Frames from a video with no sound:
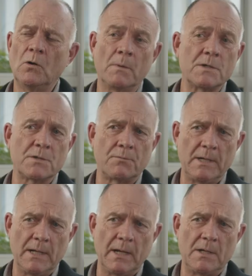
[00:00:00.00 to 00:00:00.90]
almost
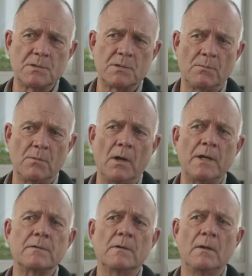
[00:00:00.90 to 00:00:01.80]
3 days to
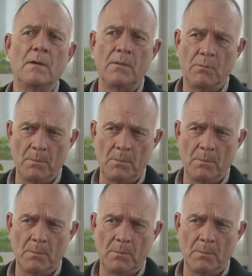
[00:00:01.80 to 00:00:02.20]
write the